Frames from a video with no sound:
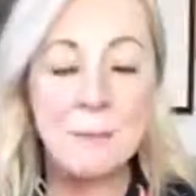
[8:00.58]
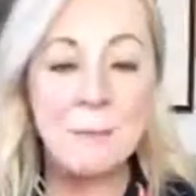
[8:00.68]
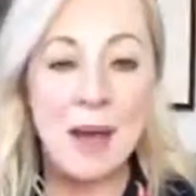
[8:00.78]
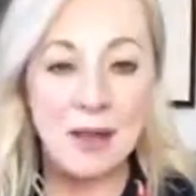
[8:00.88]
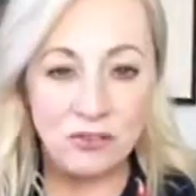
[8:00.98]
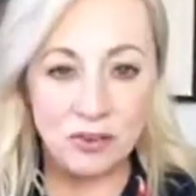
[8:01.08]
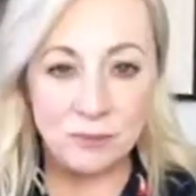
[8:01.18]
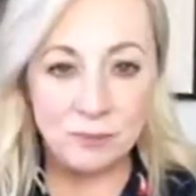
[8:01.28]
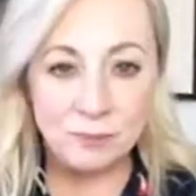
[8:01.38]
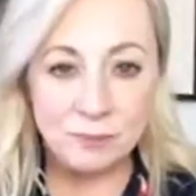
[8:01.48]

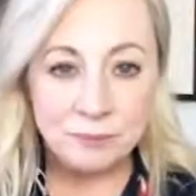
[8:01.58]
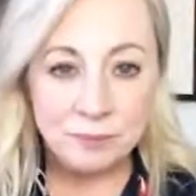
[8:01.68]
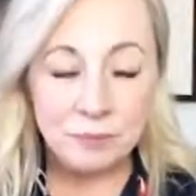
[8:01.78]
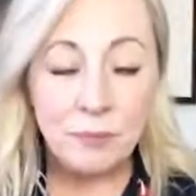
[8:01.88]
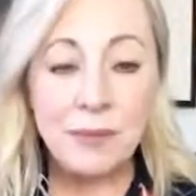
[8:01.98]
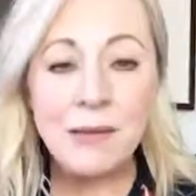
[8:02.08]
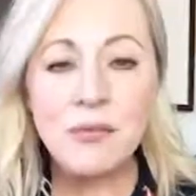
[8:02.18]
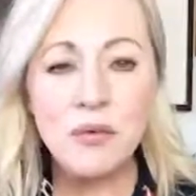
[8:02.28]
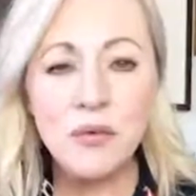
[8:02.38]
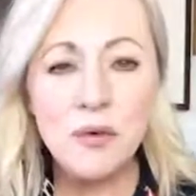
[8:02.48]
imagine,
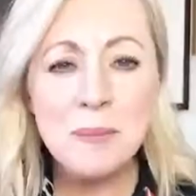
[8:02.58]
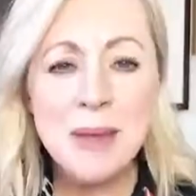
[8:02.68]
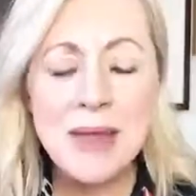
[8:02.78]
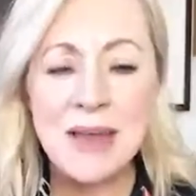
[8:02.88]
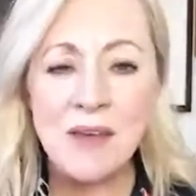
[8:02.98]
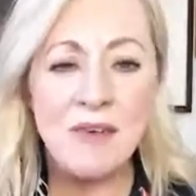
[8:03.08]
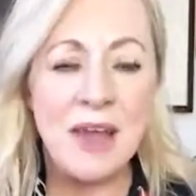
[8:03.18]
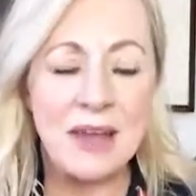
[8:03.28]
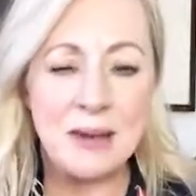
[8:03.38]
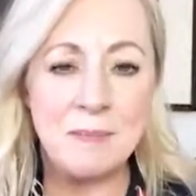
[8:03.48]
so for me, if I
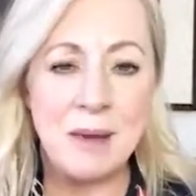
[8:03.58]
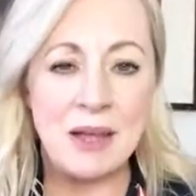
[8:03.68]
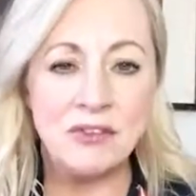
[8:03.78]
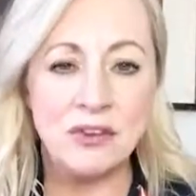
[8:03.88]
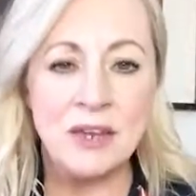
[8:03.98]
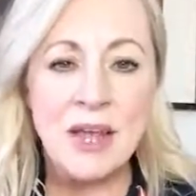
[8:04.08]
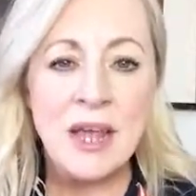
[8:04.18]
can imagine